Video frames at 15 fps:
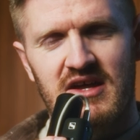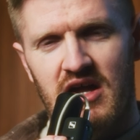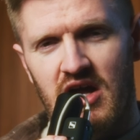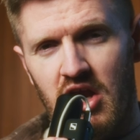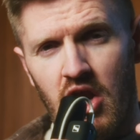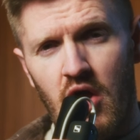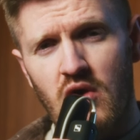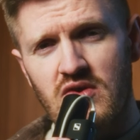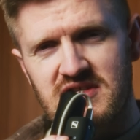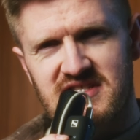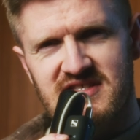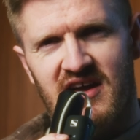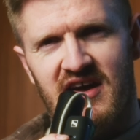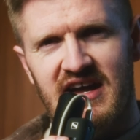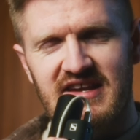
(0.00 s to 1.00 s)

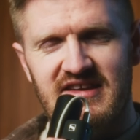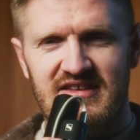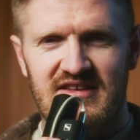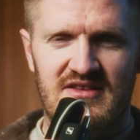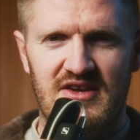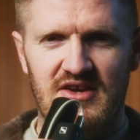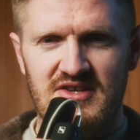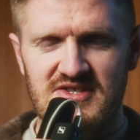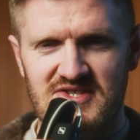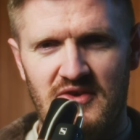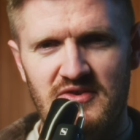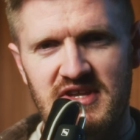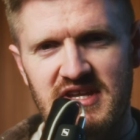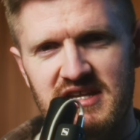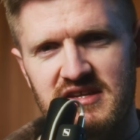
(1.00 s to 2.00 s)
alongside the
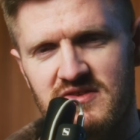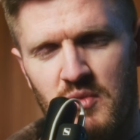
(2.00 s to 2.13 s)
Sony